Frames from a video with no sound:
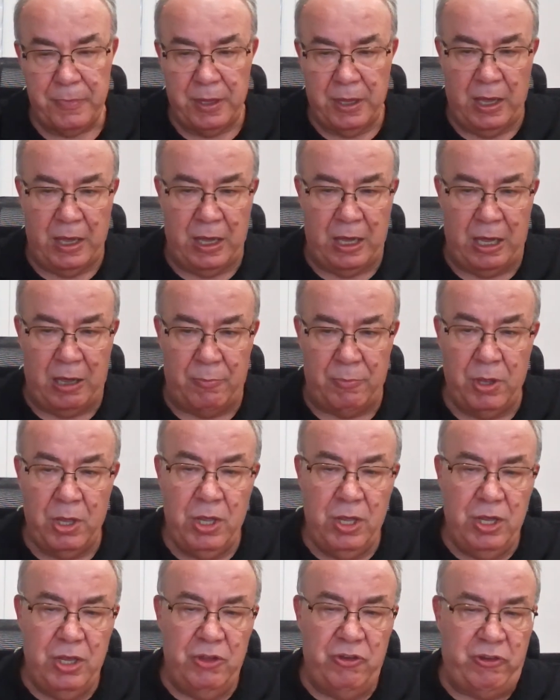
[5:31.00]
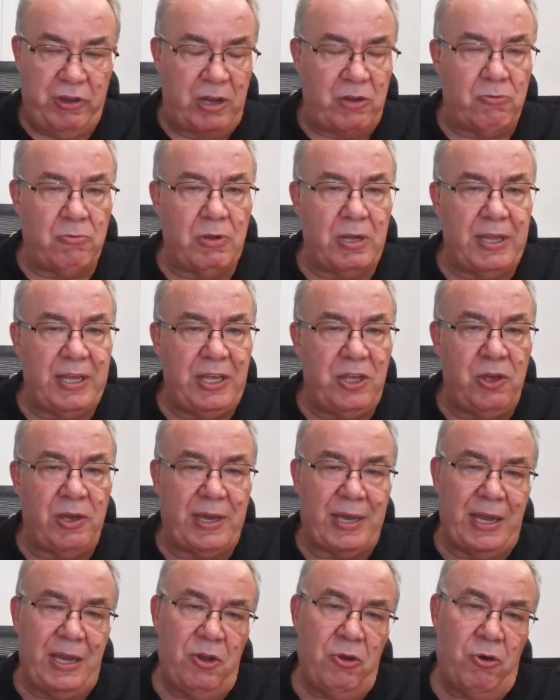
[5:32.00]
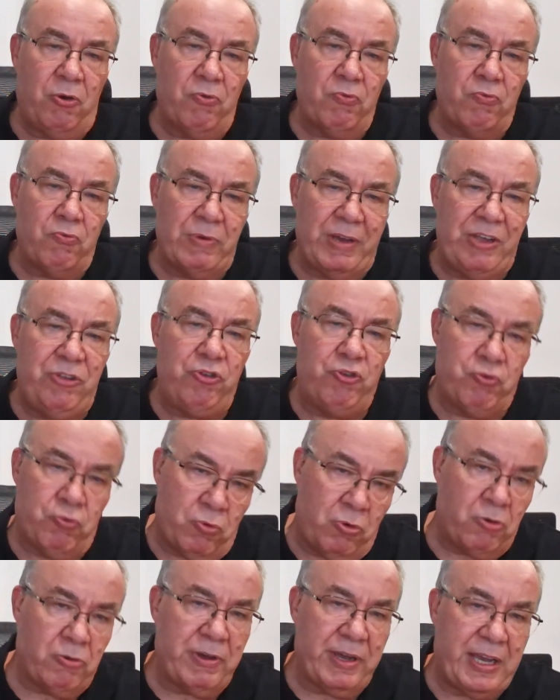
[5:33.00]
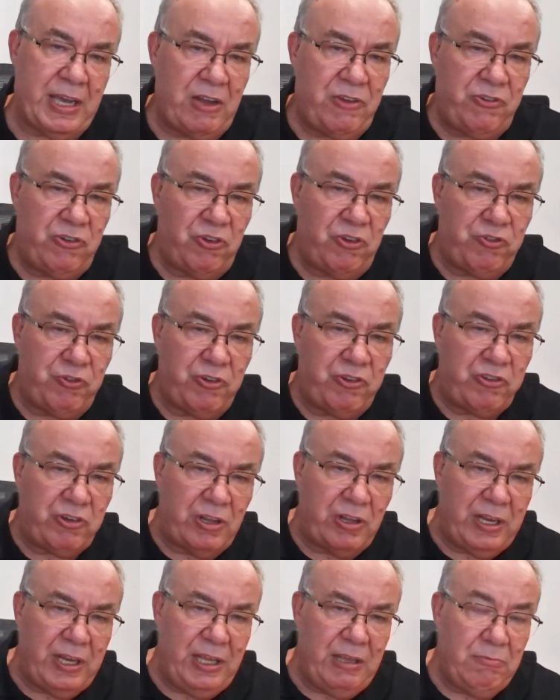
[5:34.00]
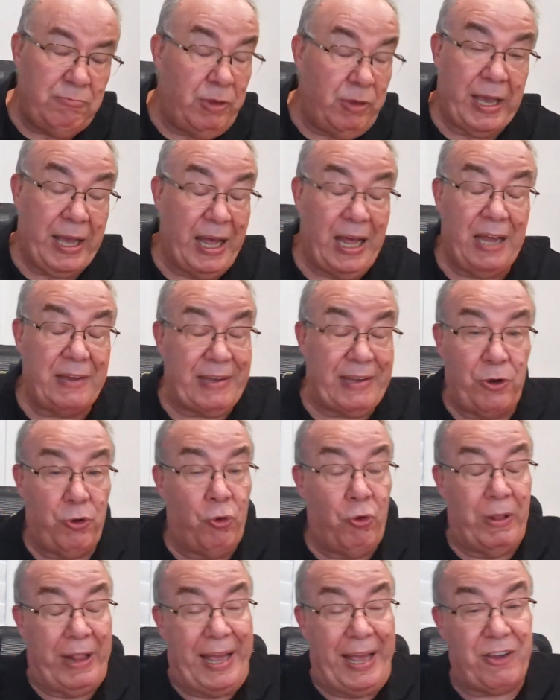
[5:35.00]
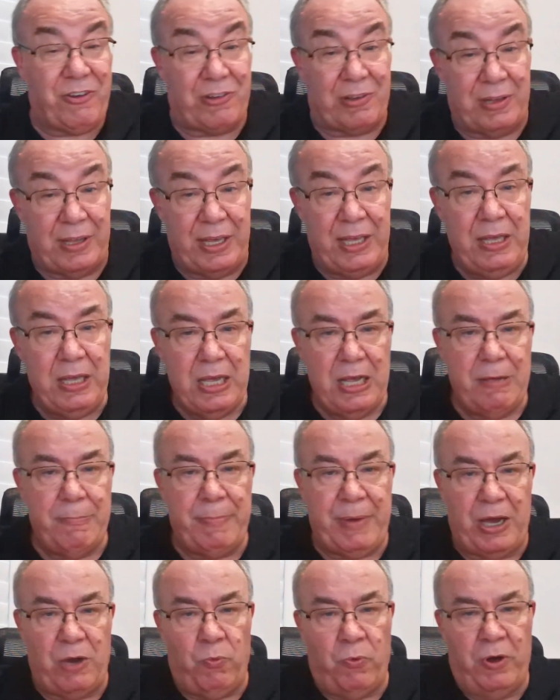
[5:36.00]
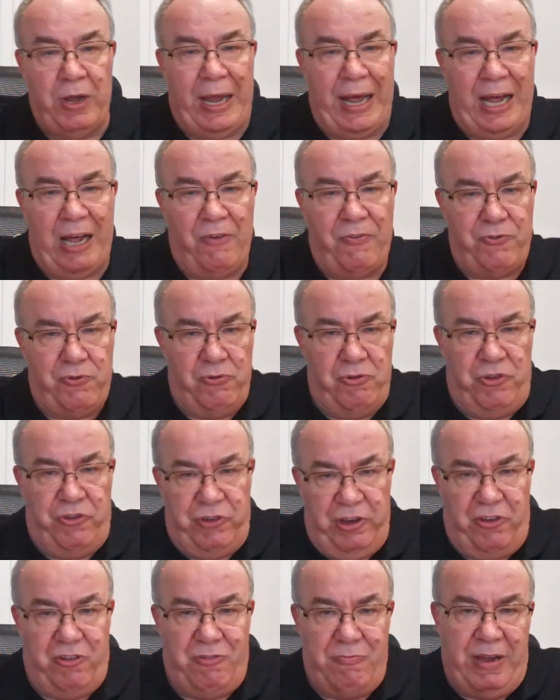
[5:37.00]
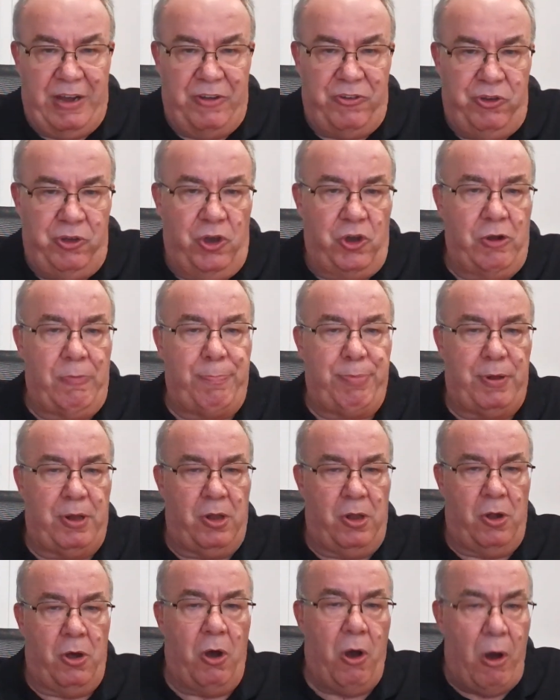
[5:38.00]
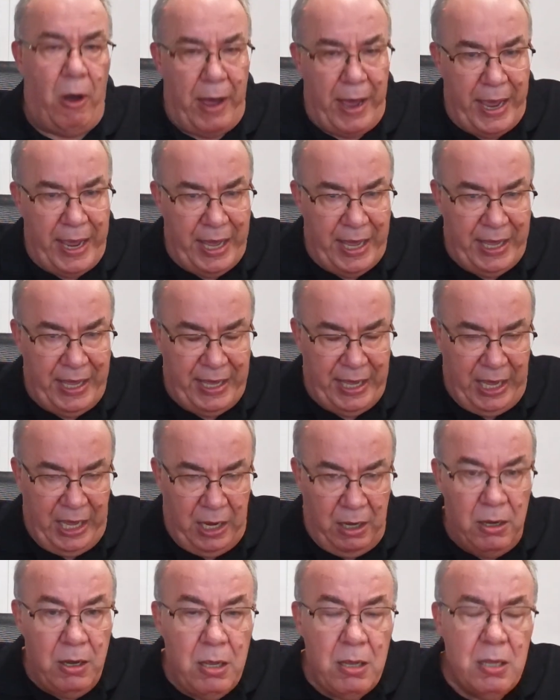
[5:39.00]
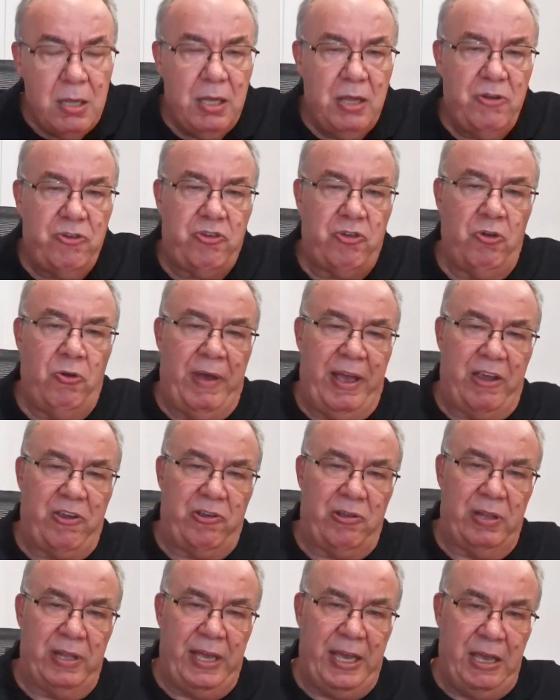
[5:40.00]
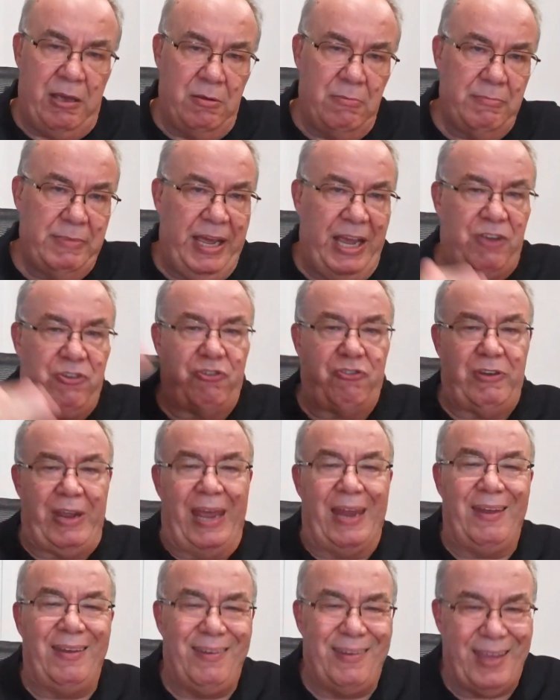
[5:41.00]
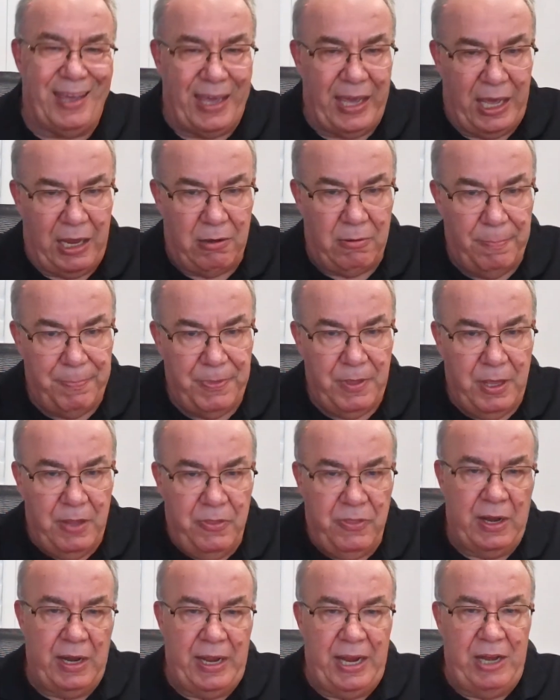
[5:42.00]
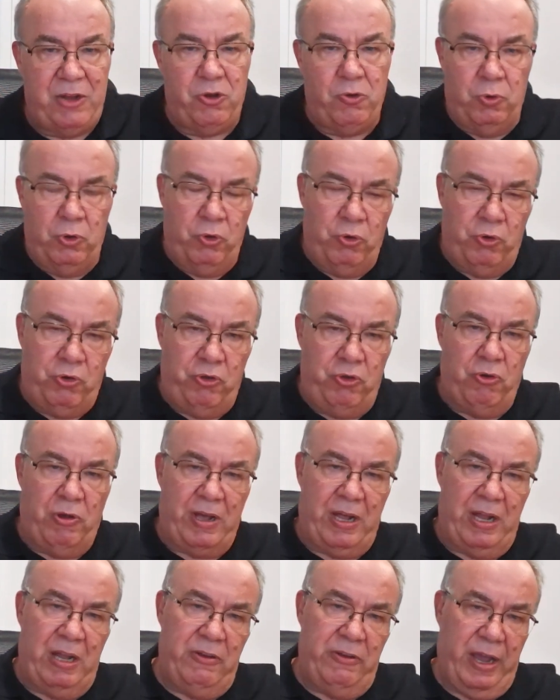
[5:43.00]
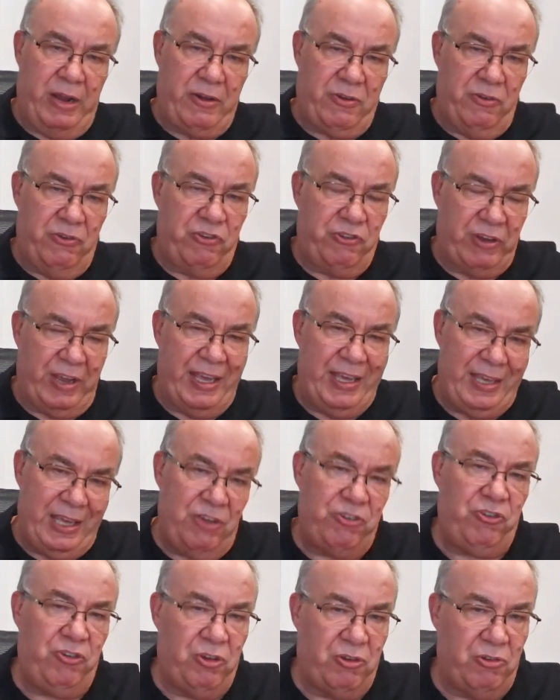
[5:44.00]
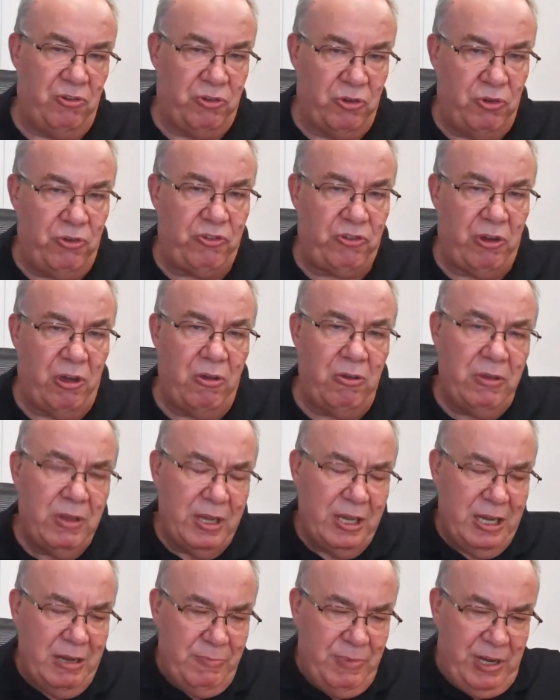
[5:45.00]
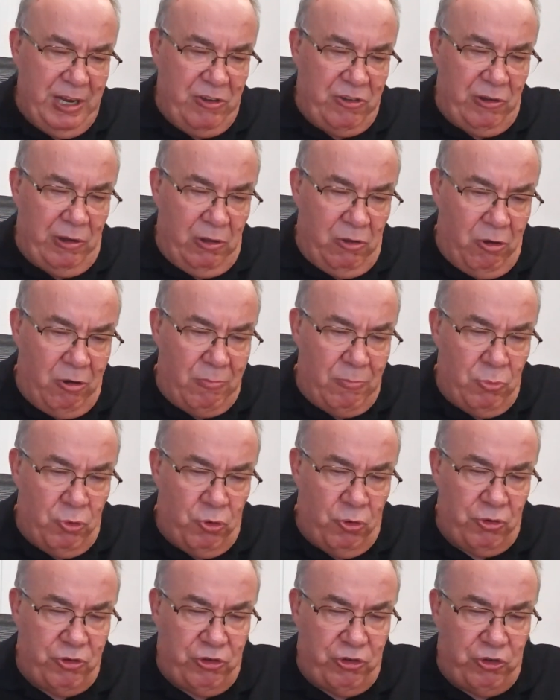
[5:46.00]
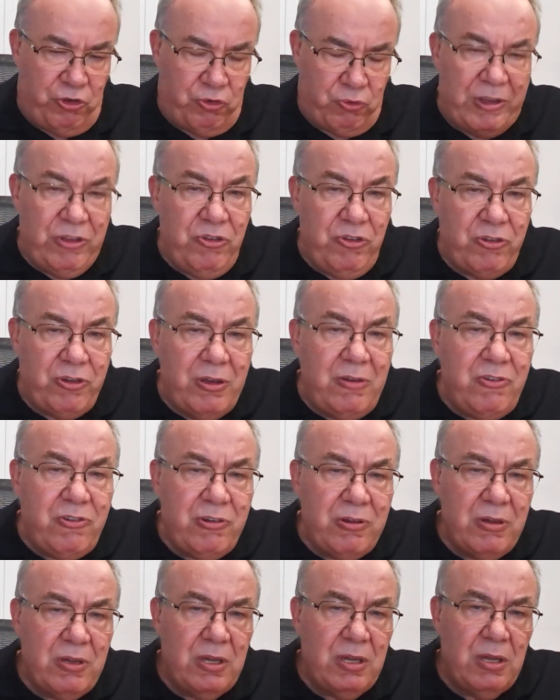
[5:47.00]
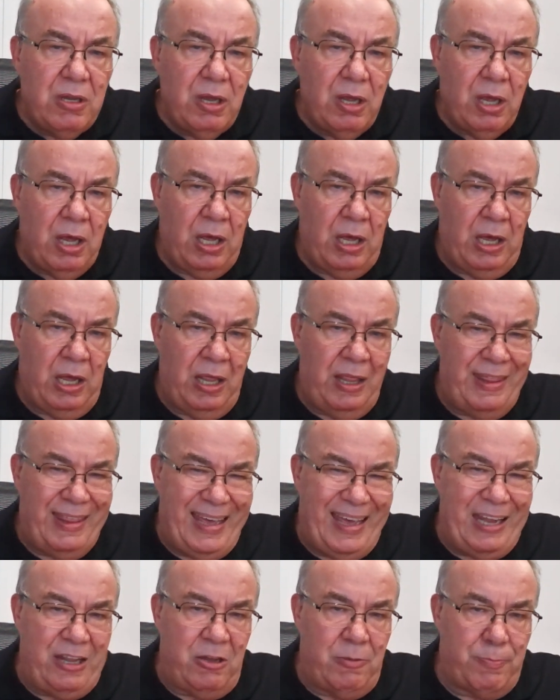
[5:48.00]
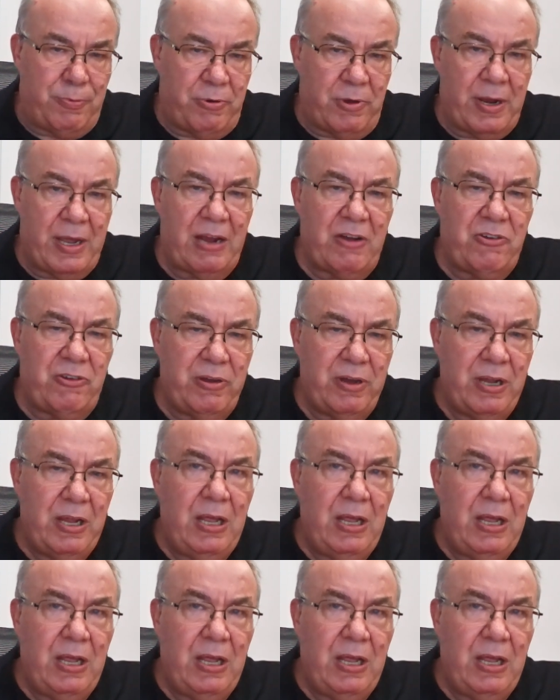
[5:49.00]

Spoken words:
Um, Generally, you cannot redraw against this facility. You can't at all, actually. But after 6 months, you can apply again to actually extend again. The lender will look at your conduct and say, yes, you can do so. But it's a lot more stringent than the product.